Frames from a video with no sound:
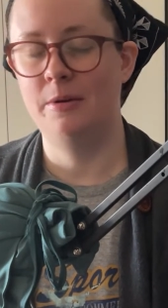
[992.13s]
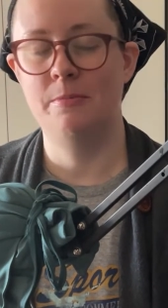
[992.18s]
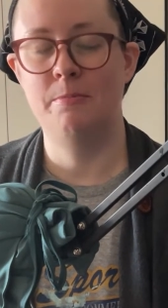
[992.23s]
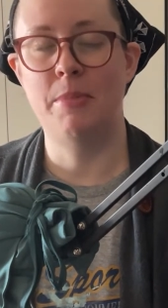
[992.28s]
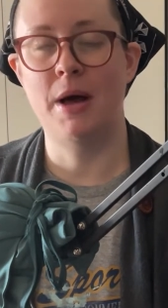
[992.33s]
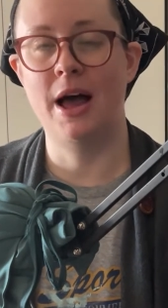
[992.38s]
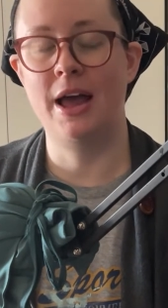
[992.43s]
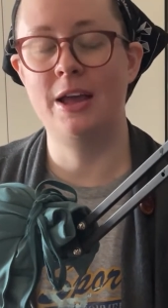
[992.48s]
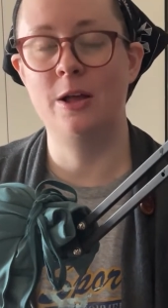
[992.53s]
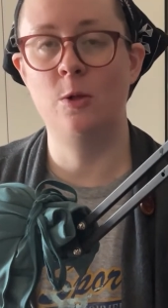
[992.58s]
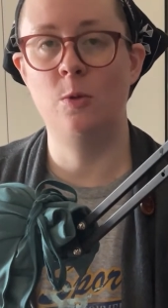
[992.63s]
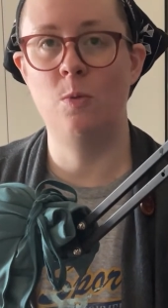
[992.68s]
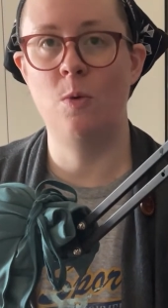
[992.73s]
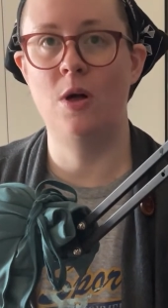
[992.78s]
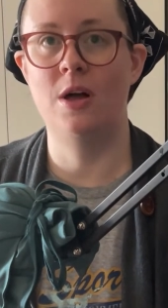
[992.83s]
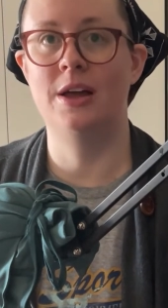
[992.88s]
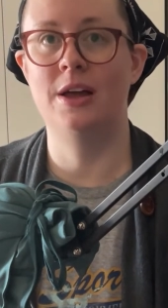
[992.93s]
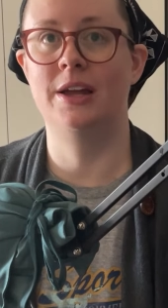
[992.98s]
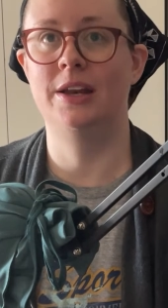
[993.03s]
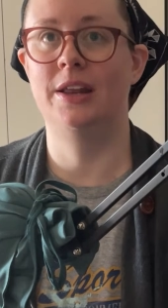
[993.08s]
pile
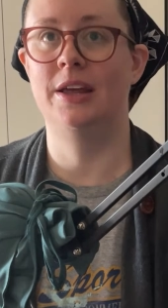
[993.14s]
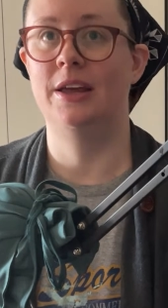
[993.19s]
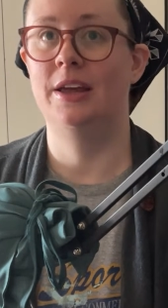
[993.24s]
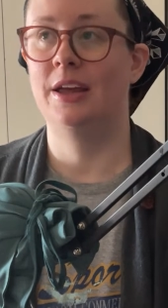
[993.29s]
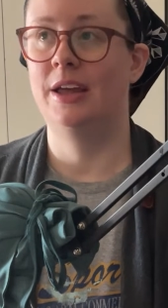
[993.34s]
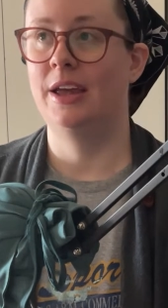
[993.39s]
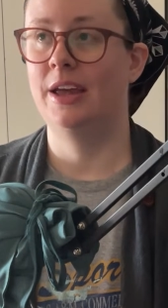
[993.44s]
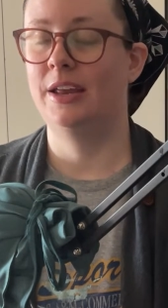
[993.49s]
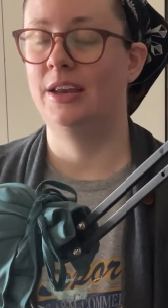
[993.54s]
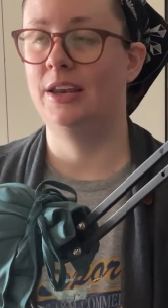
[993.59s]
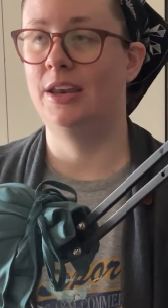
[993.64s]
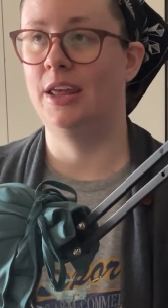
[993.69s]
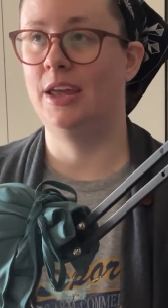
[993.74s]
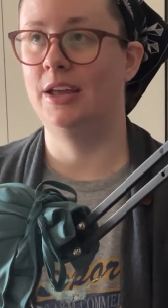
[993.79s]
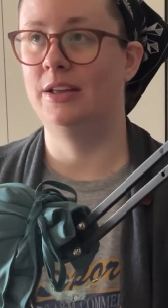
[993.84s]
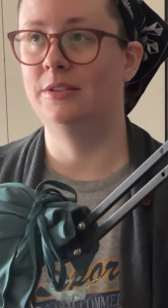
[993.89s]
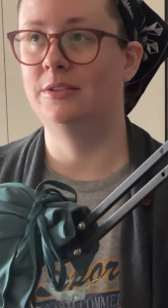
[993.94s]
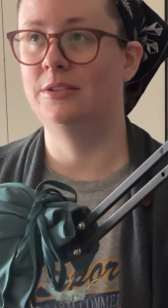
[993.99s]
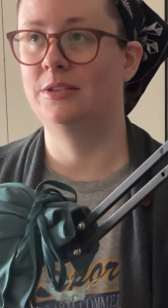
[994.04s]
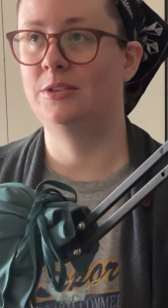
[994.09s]
one
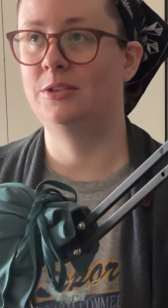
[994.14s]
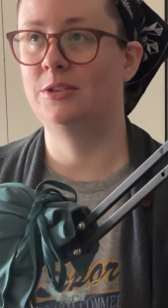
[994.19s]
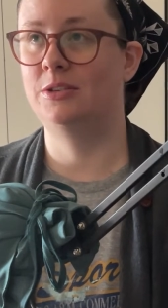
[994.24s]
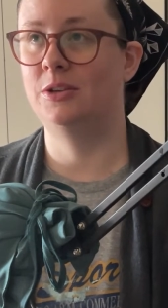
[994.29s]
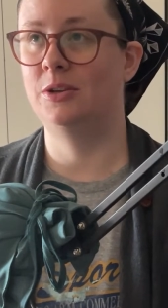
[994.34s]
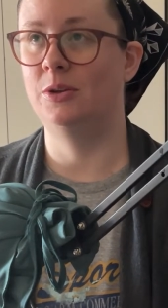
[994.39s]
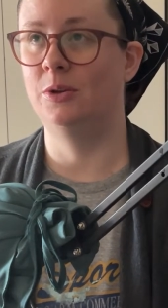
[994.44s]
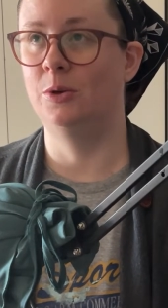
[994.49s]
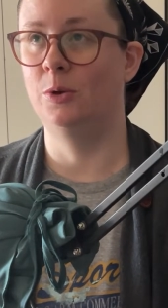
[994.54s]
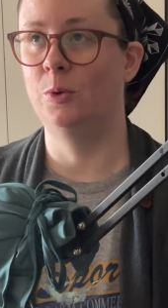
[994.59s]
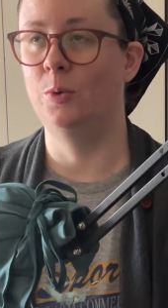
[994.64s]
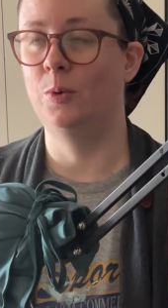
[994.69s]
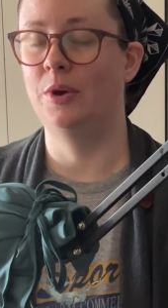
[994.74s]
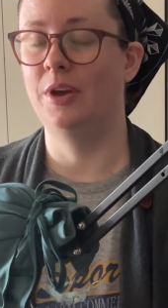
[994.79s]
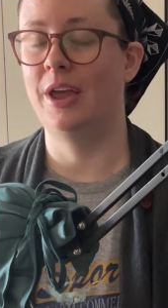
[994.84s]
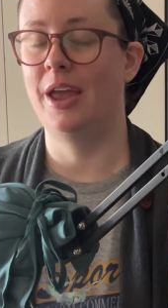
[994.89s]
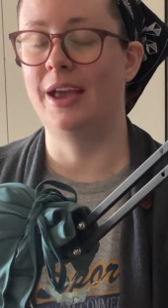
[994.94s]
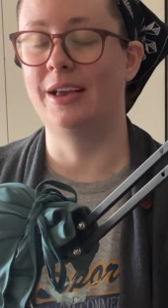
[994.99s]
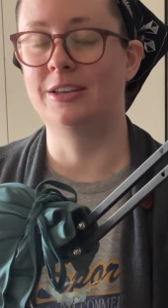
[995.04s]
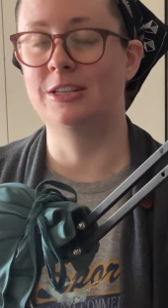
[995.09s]
needs to
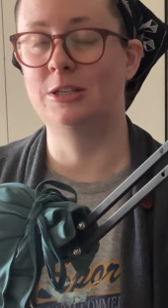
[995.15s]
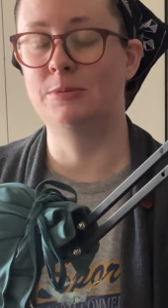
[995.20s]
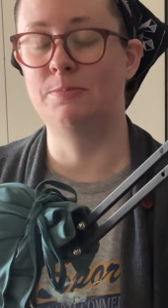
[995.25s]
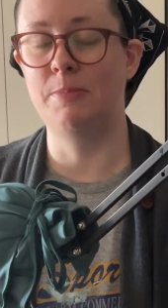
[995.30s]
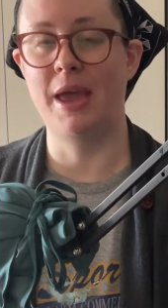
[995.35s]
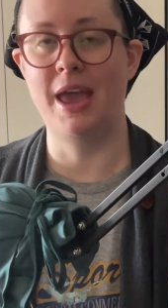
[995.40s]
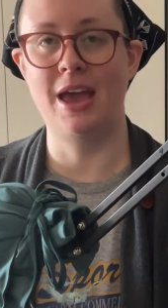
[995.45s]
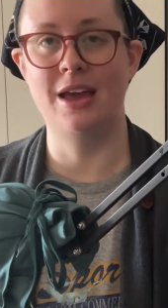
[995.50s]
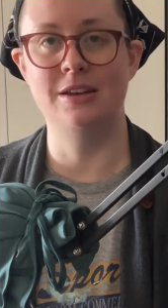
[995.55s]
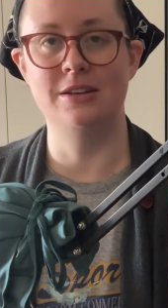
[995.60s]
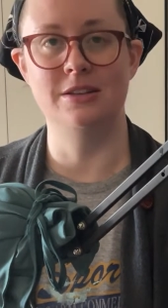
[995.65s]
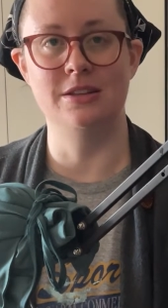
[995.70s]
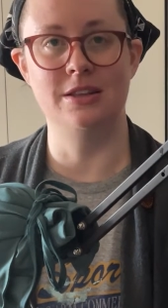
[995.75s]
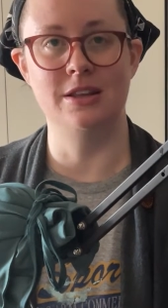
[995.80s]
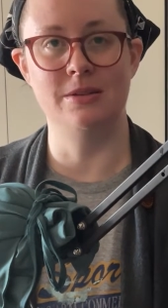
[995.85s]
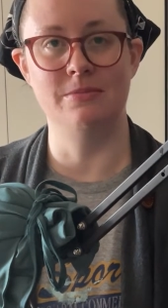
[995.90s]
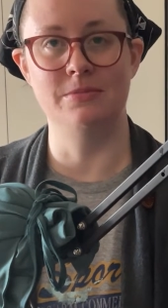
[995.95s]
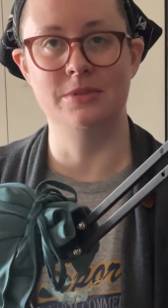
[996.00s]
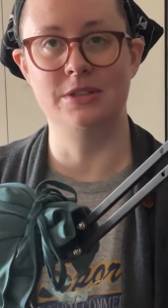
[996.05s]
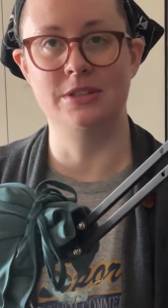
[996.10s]
expand
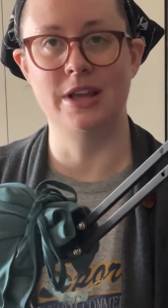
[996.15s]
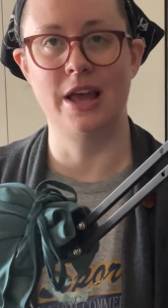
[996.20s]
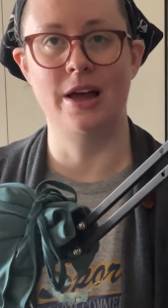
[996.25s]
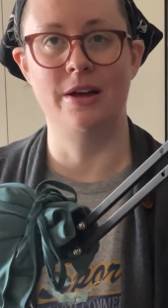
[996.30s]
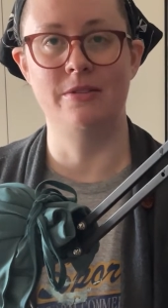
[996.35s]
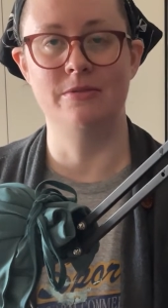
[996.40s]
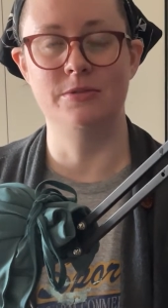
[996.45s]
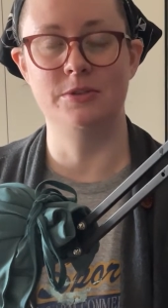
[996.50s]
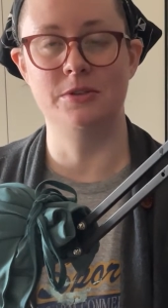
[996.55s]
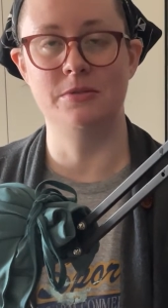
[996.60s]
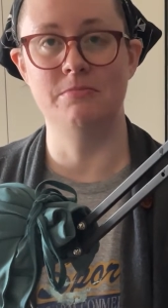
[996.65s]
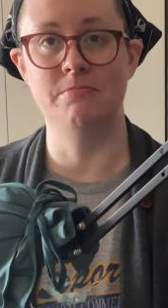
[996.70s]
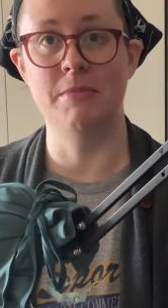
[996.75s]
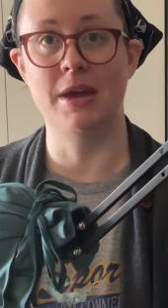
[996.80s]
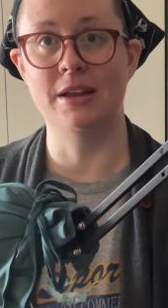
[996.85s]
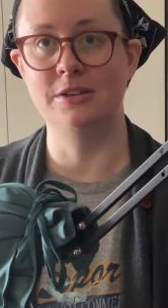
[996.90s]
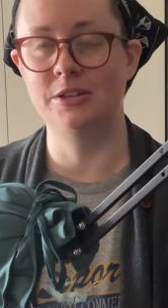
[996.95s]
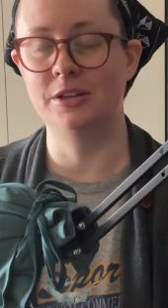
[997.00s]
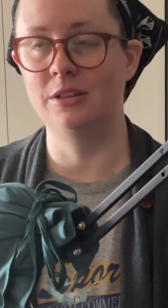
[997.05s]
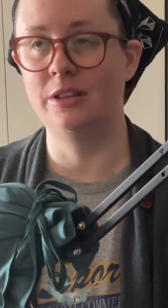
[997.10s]
themselves
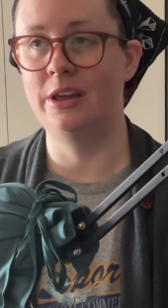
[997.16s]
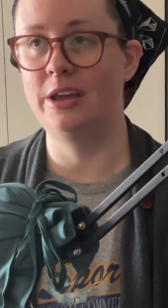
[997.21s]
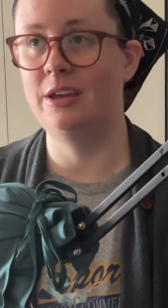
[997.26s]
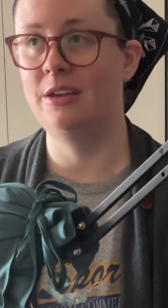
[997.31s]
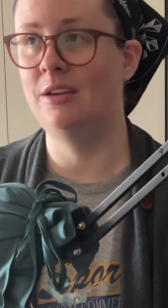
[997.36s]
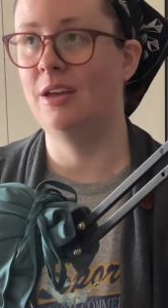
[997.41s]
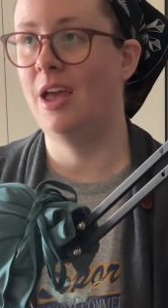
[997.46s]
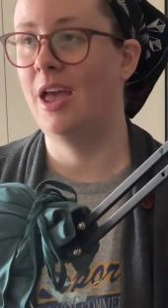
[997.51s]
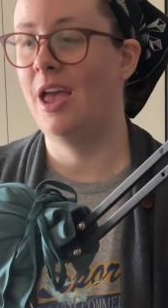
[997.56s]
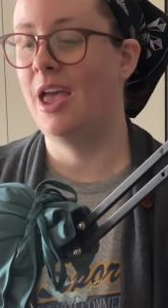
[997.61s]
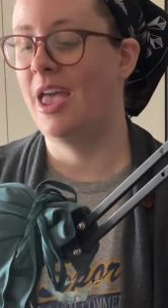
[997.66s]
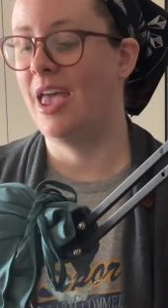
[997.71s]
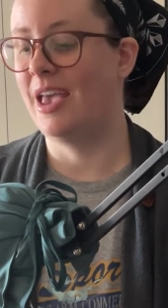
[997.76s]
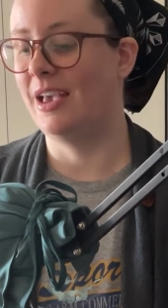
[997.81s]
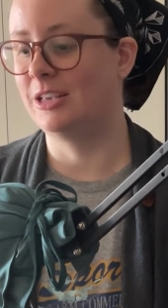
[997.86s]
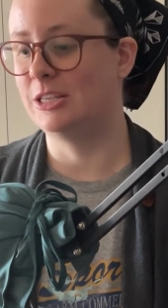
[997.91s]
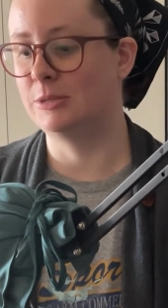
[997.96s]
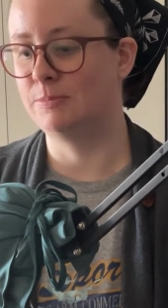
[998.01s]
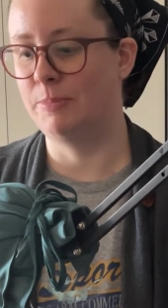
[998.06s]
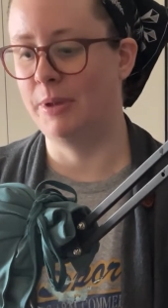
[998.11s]
mentally
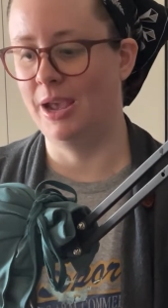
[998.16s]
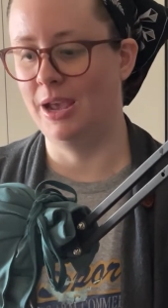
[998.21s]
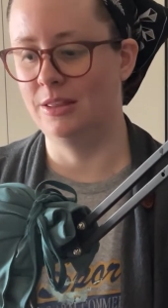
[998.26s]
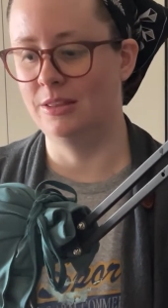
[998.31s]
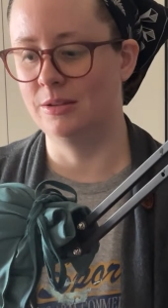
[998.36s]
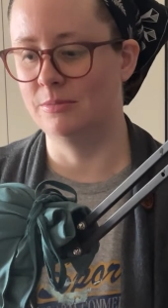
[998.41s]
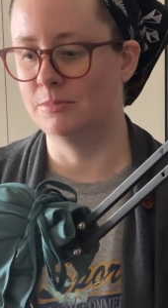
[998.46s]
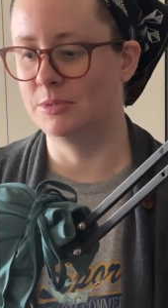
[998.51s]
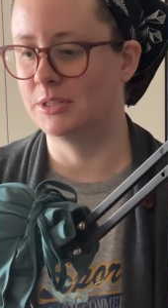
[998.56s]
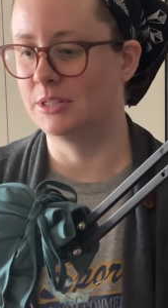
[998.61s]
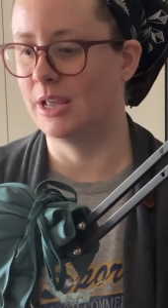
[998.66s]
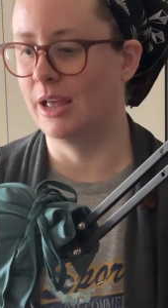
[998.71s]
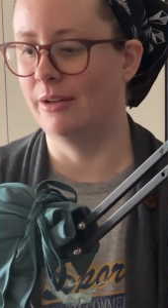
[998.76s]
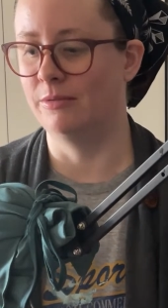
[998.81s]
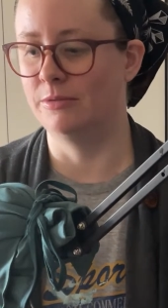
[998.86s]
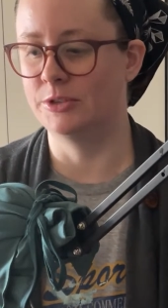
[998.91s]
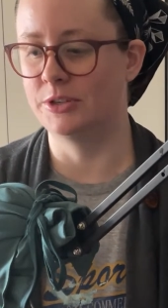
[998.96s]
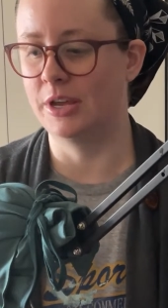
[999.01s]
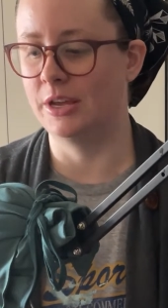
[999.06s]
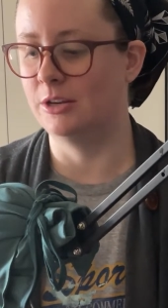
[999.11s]
expand
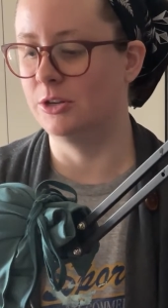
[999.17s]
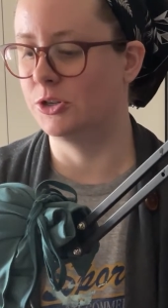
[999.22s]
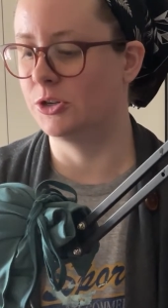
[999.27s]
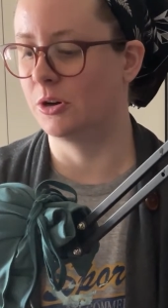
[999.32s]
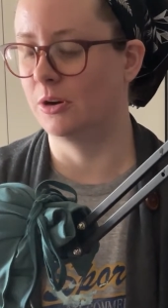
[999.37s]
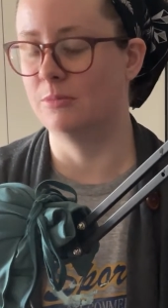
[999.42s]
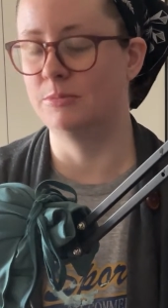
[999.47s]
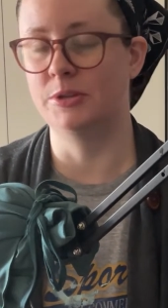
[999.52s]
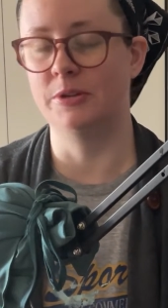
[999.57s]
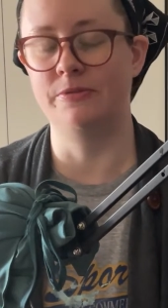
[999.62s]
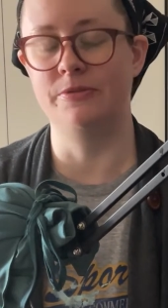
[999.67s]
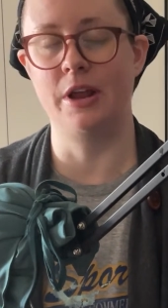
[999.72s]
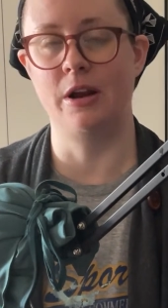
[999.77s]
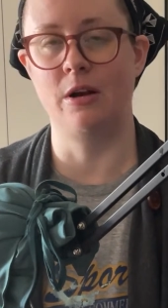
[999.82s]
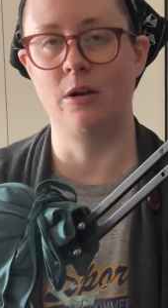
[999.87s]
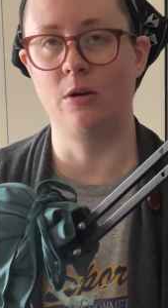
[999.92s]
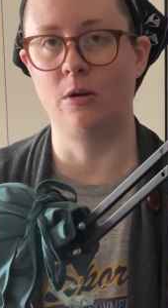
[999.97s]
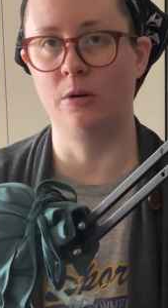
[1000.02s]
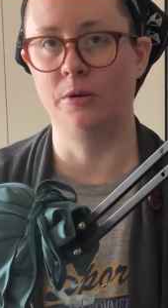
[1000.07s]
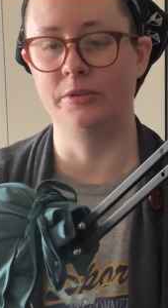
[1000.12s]
themselves in terms of
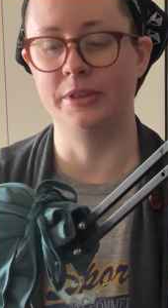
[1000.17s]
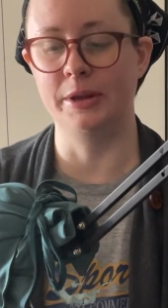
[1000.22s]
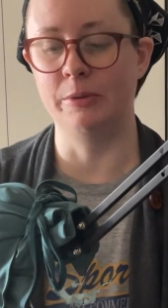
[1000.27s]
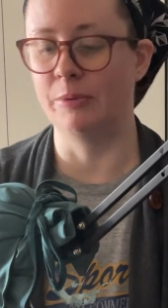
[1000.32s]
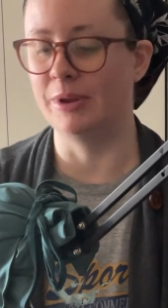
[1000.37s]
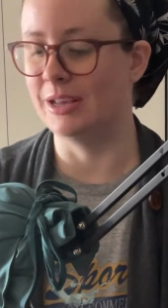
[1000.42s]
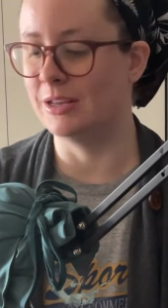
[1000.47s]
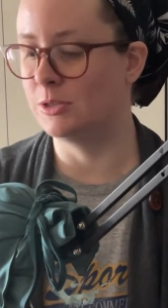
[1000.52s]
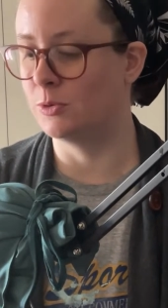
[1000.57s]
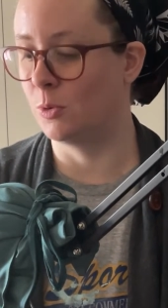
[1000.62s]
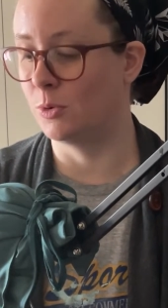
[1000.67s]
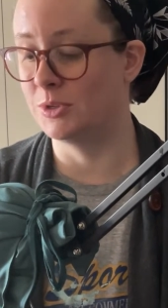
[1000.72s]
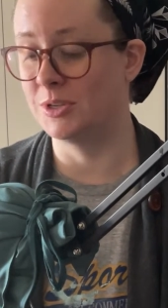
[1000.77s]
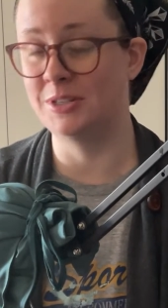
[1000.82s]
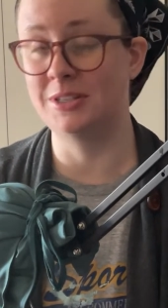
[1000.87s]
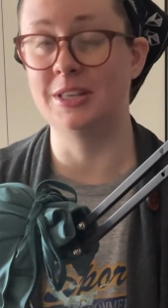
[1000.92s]
their earthly resources.